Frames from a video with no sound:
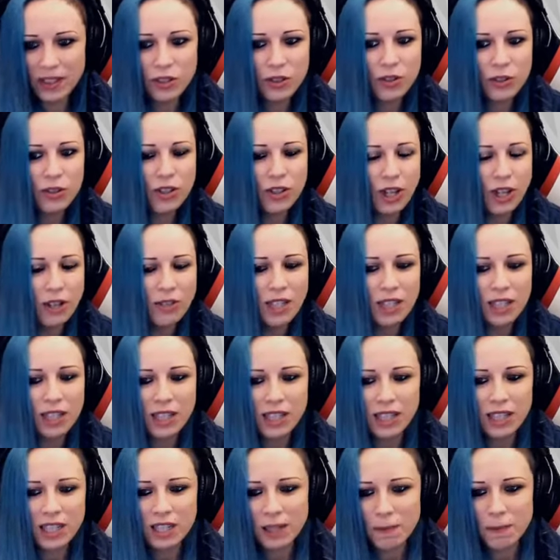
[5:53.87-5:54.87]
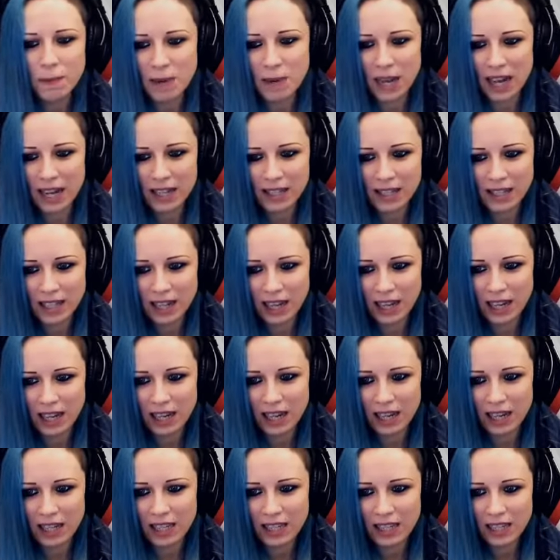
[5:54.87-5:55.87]
You know that in the past,
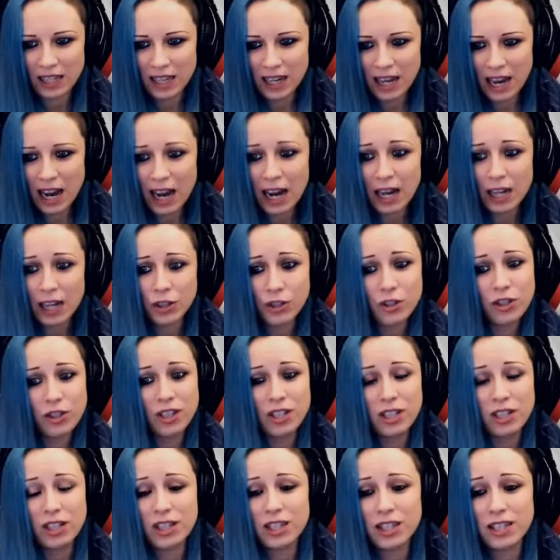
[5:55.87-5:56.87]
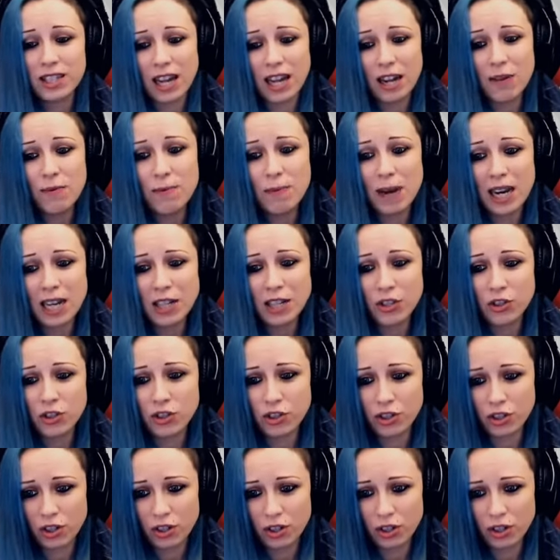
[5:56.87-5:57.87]
I actually the so
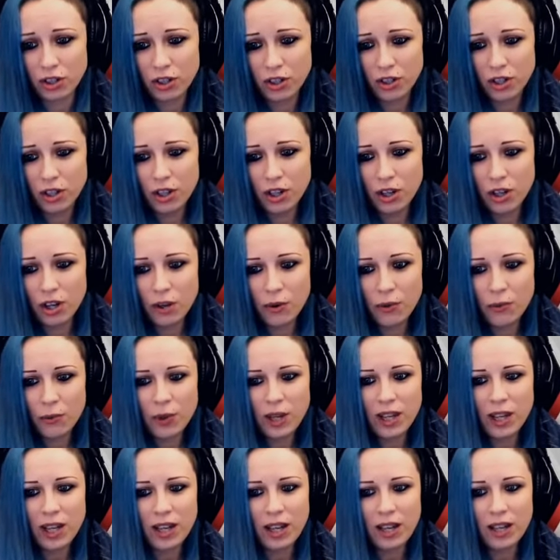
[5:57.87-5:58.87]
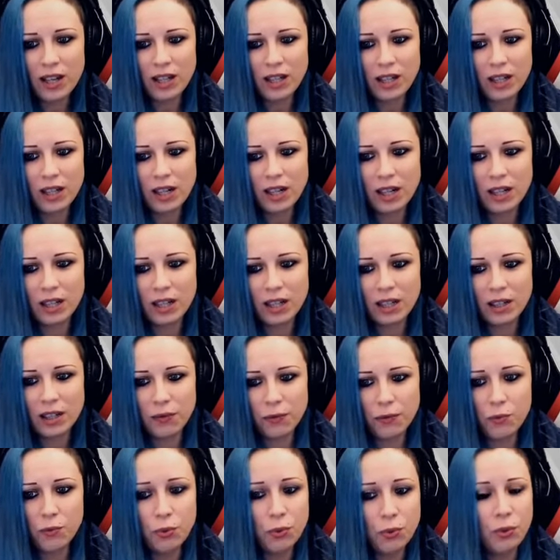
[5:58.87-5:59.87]
much where
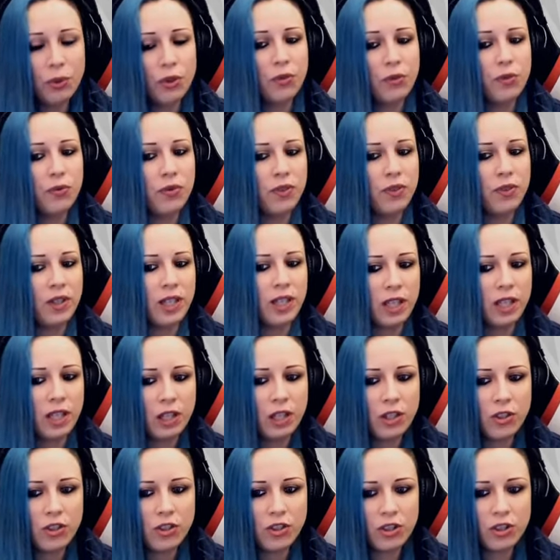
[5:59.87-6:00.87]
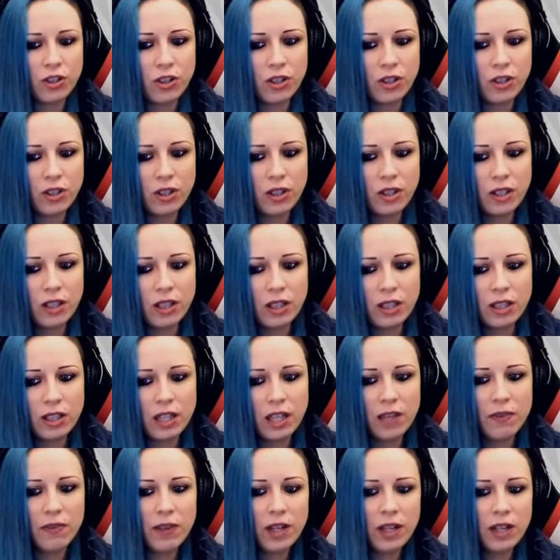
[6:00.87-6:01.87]
were finish.
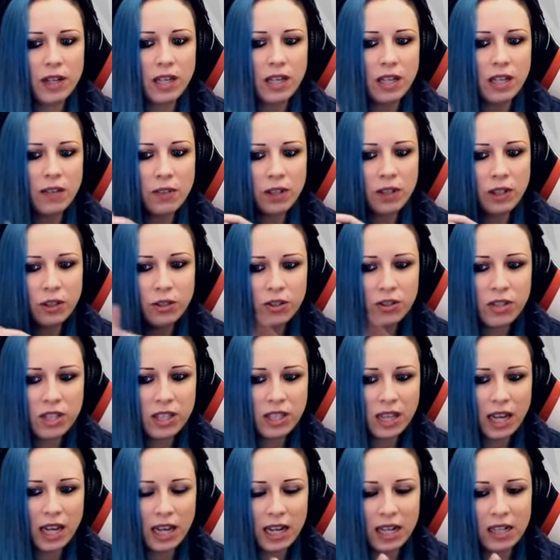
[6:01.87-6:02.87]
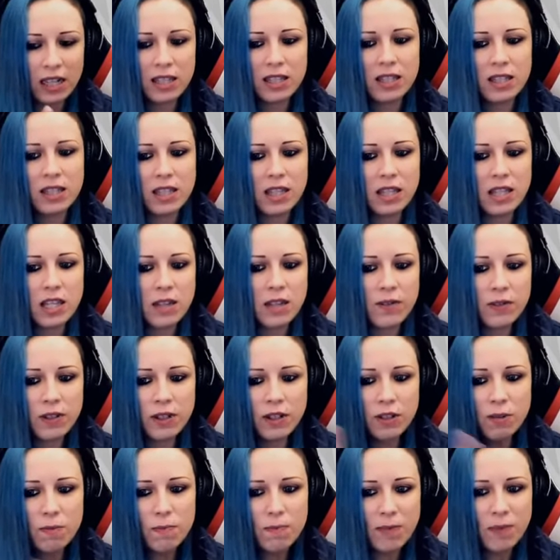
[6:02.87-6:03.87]
They were even on stars,
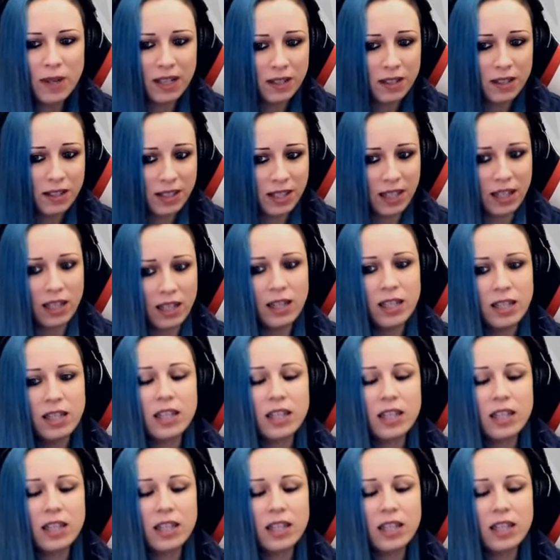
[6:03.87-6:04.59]
even on percent,